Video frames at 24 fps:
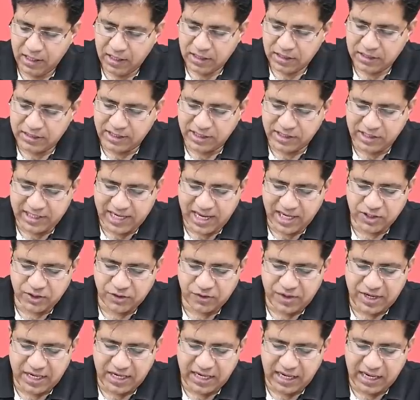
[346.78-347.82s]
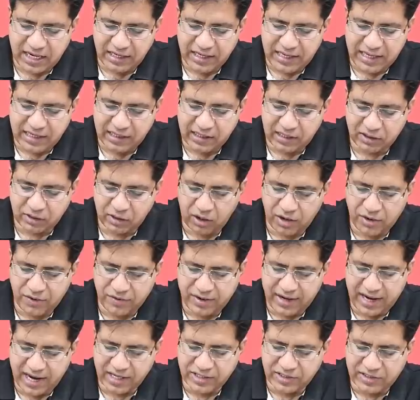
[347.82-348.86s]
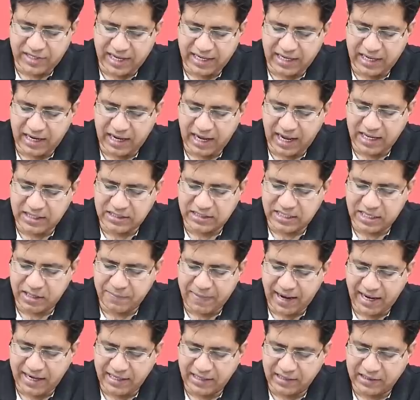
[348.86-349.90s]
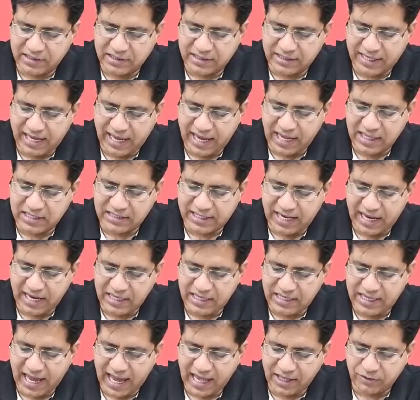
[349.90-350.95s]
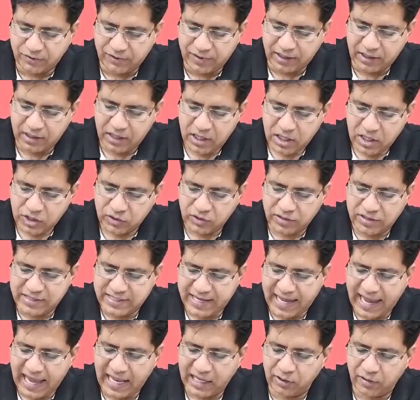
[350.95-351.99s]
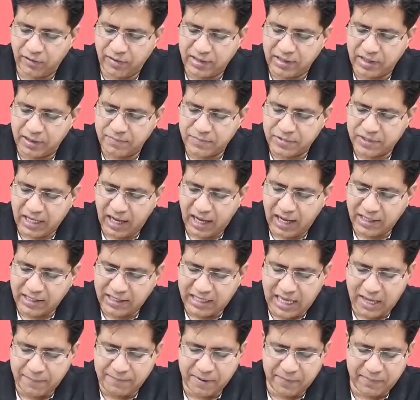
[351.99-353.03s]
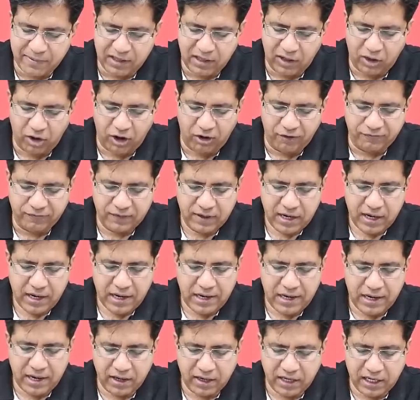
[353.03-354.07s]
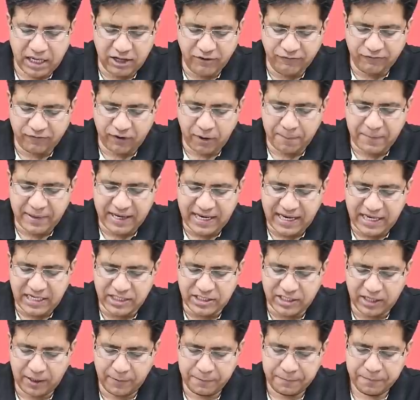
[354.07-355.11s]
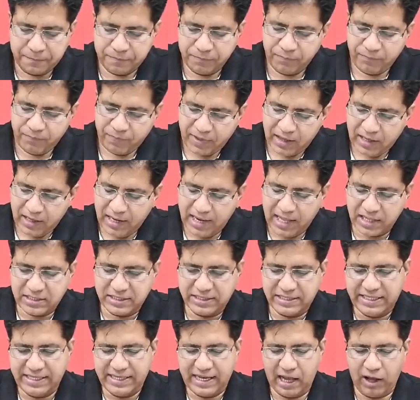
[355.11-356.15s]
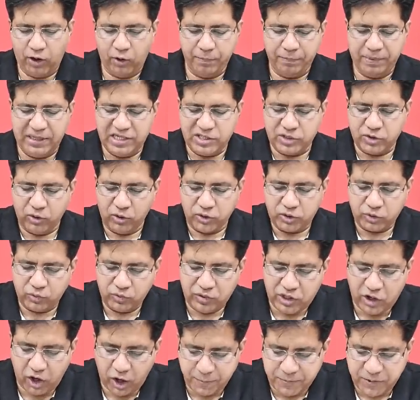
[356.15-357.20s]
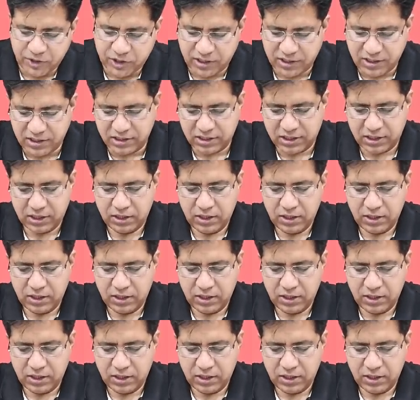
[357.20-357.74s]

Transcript: such as reading legal contracts, analyzing medical scans, and gathering. So these algorithms are capable of learning from data. Let's see now. Please go through the options.